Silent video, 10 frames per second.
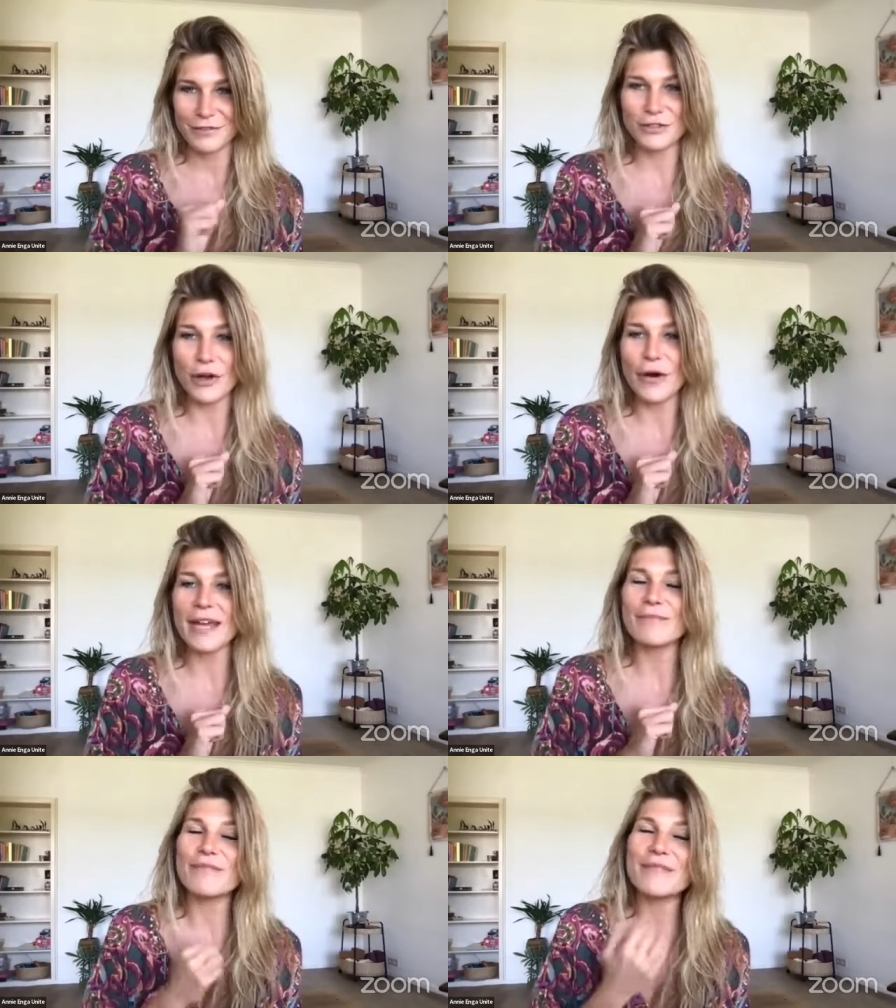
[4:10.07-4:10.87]
So
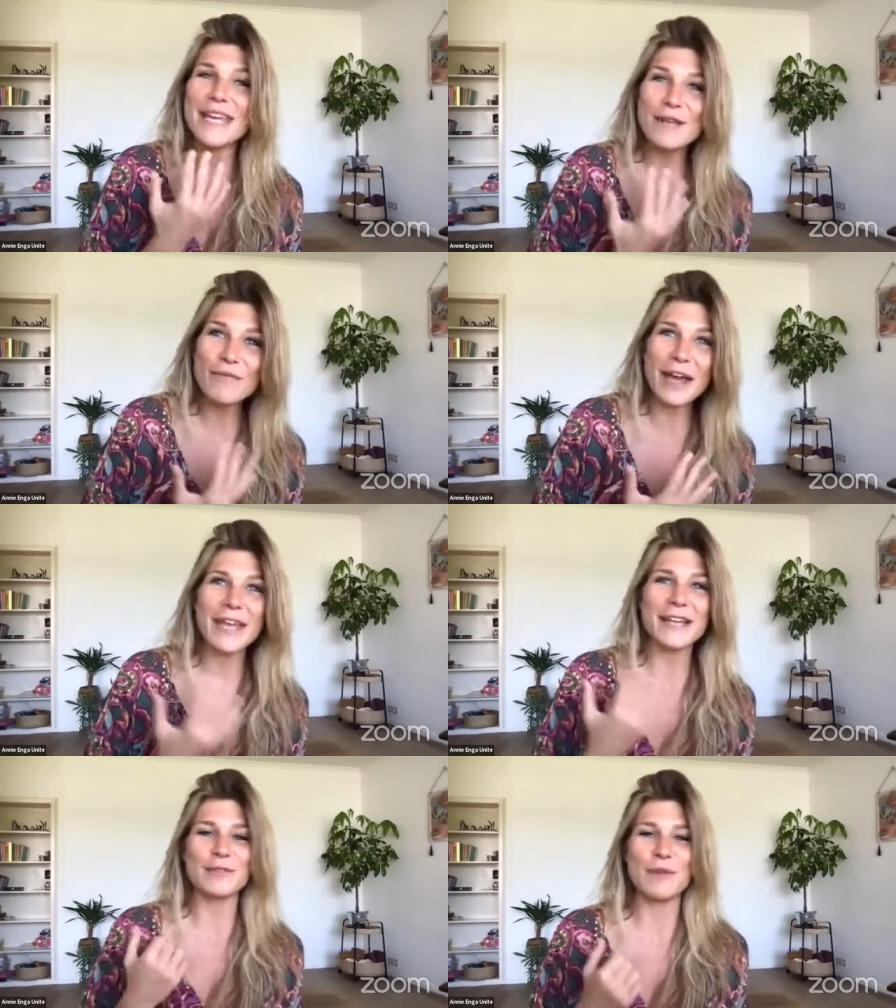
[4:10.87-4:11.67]
in my
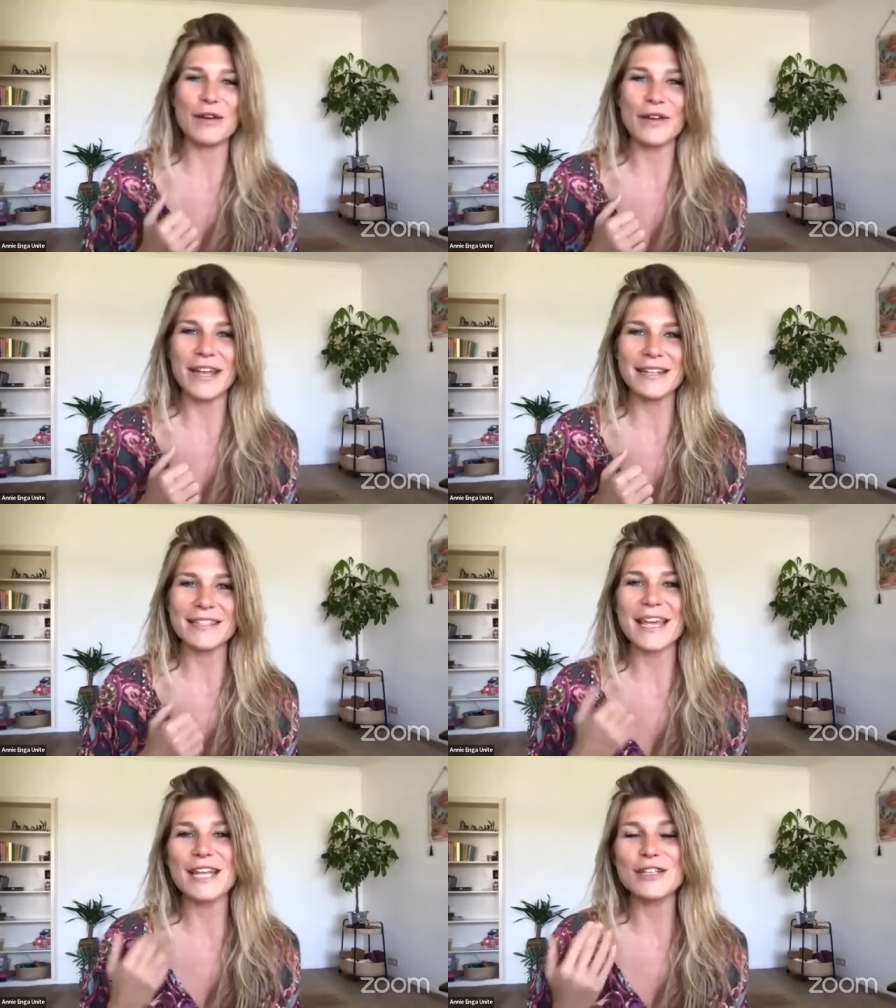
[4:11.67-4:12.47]

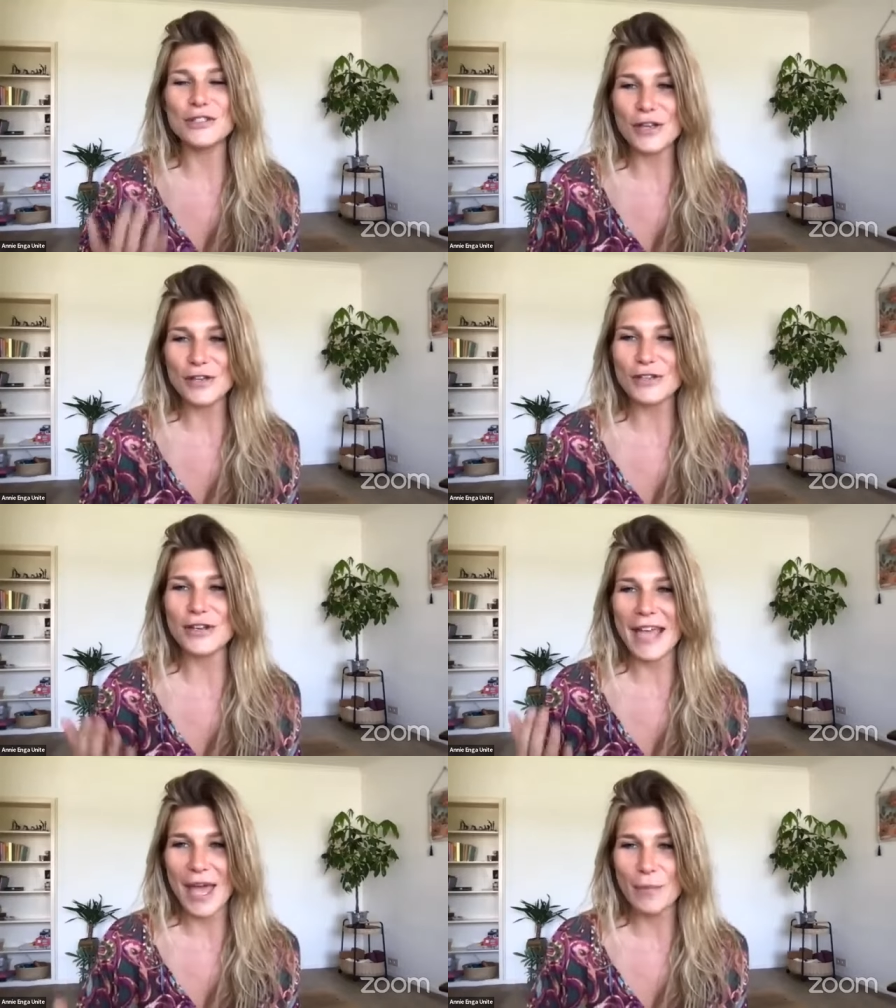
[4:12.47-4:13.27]
experience, it
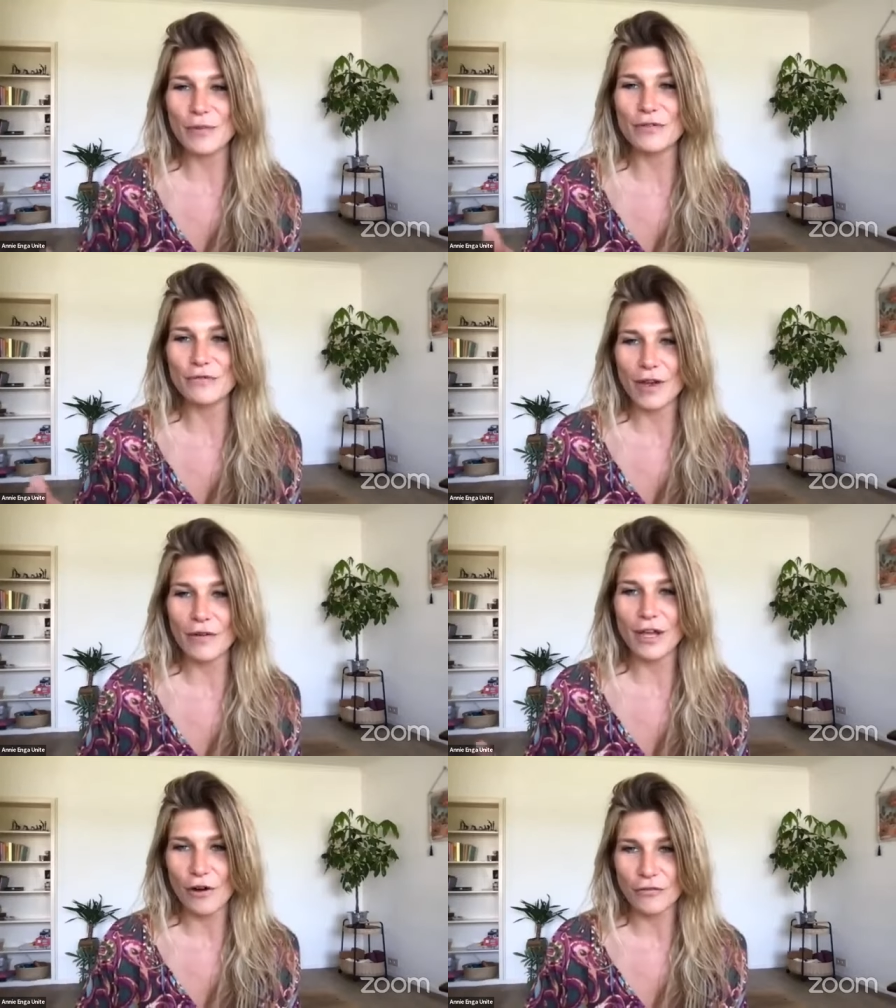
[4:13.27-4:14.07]
doesn't happen
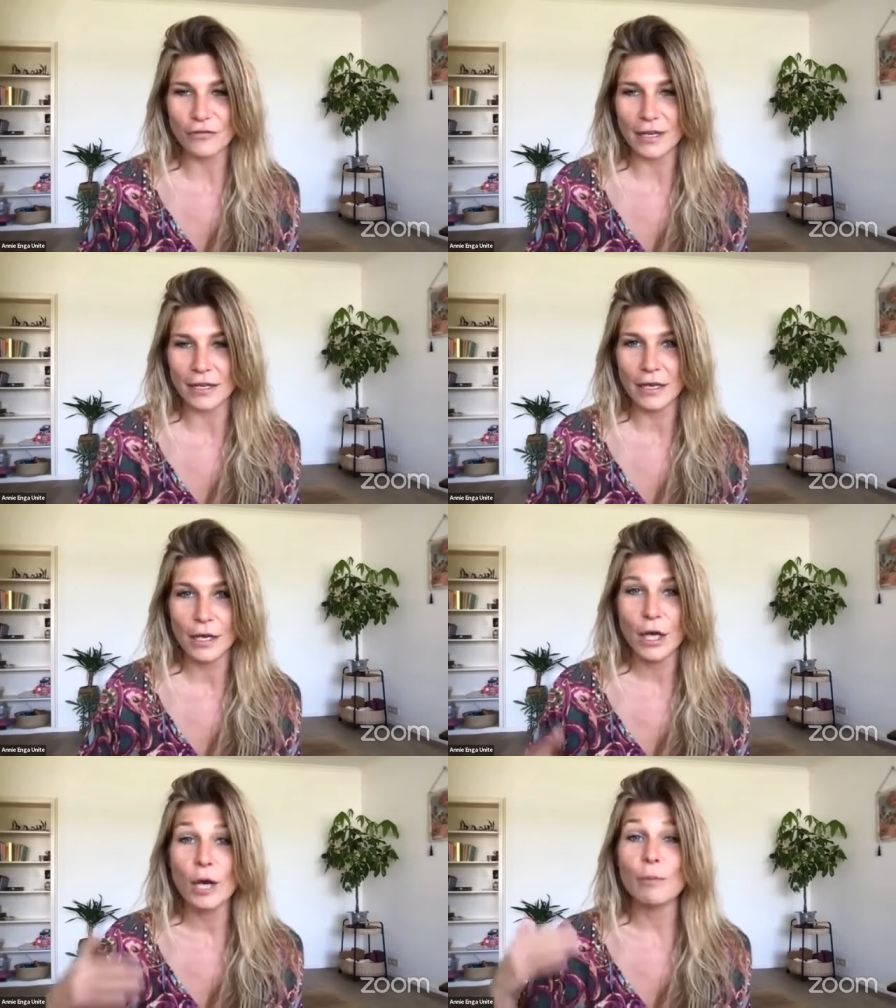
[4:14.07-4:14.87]
very often.
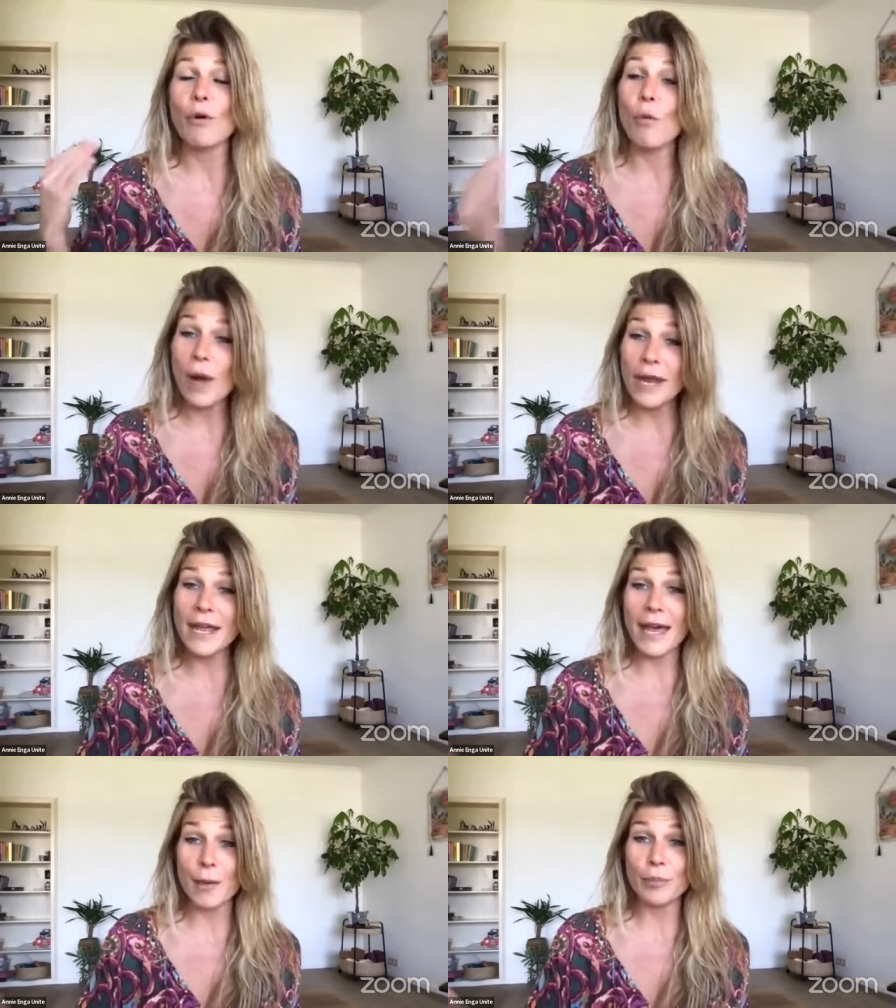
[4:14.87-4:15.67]
But when
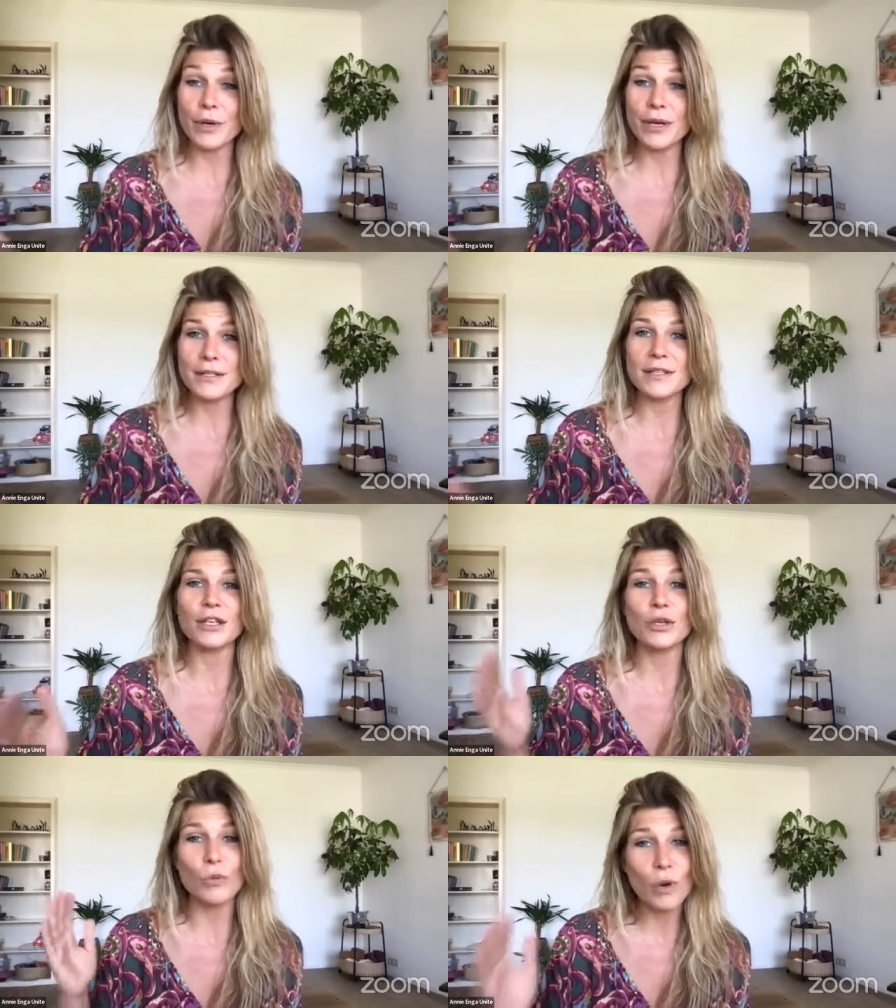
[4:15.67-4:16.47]
it happens,
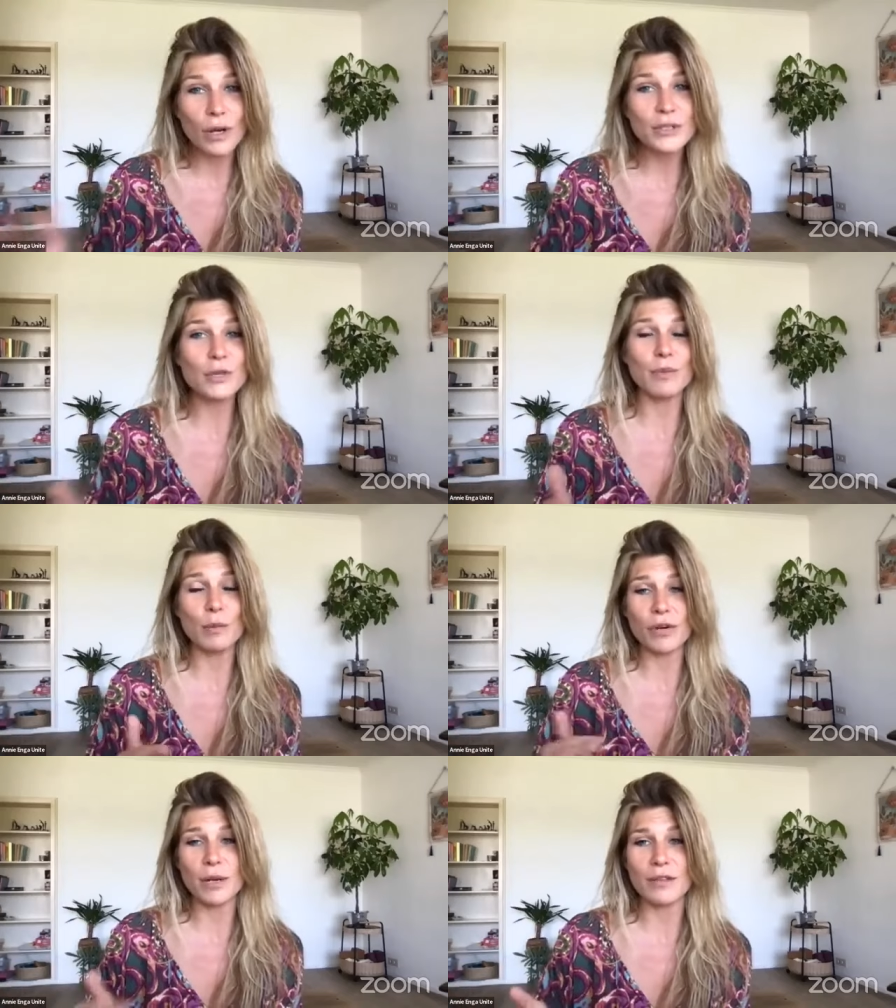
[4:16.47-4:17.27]
you want to
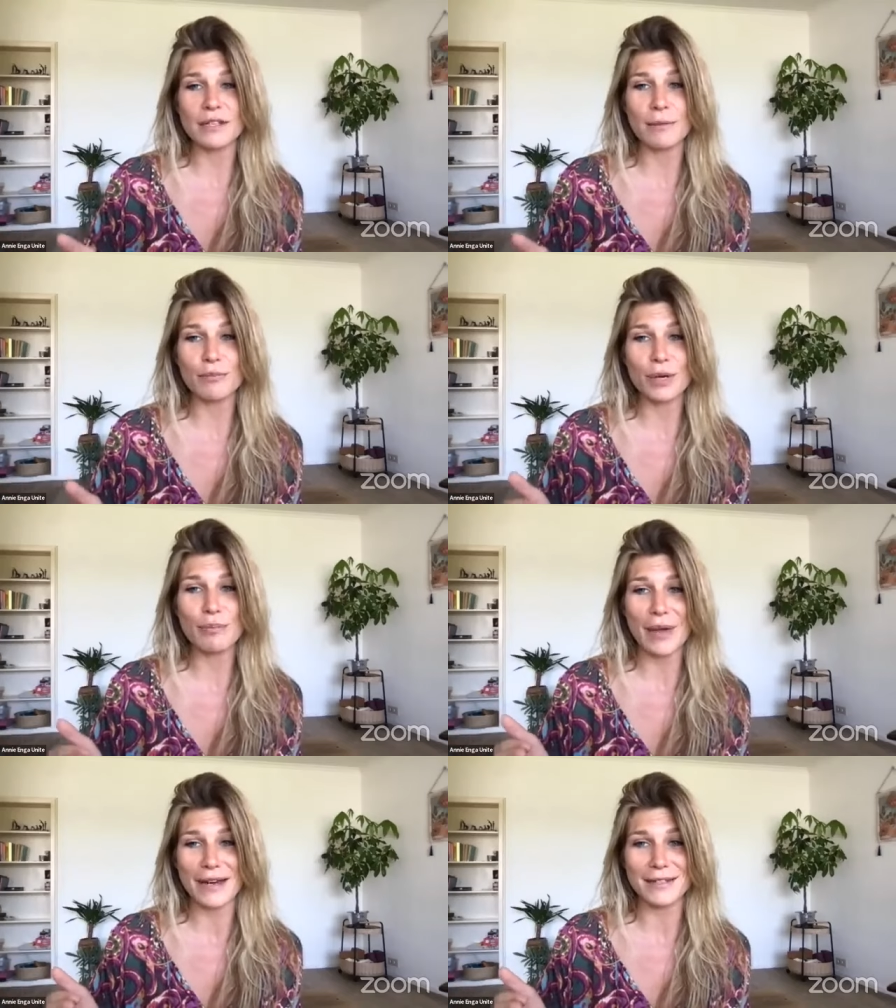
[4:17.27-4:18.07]
be
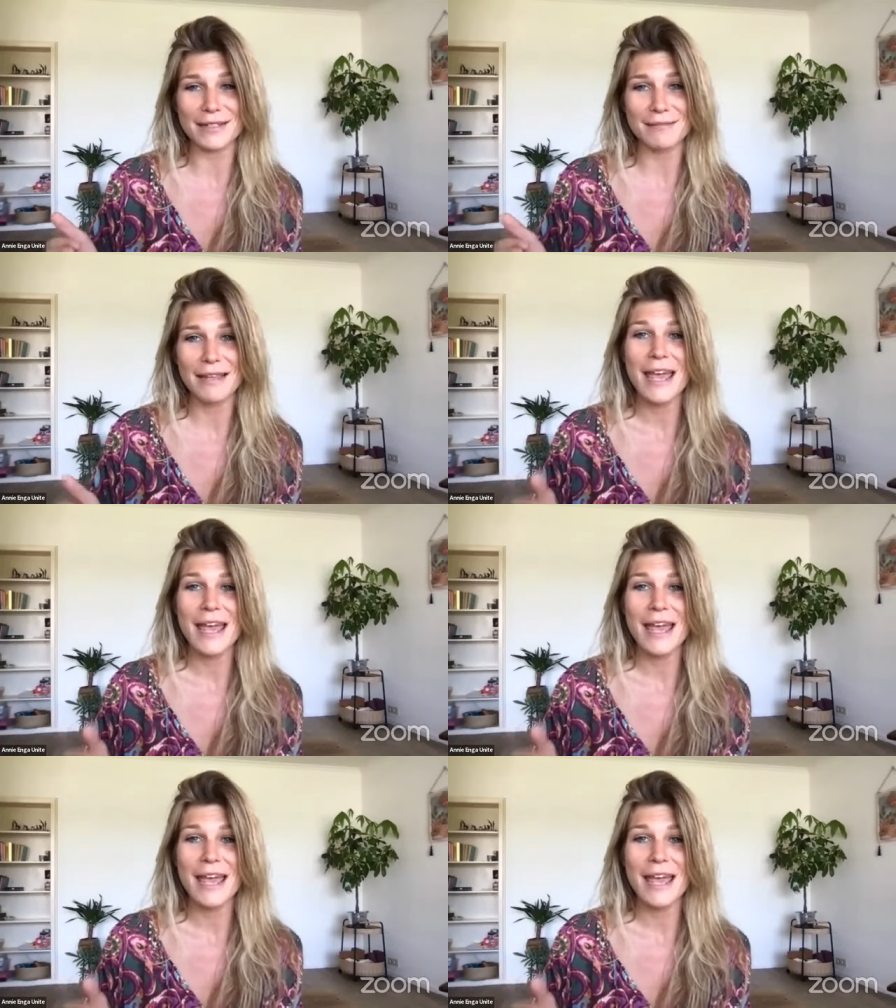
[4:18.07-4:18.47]
prepared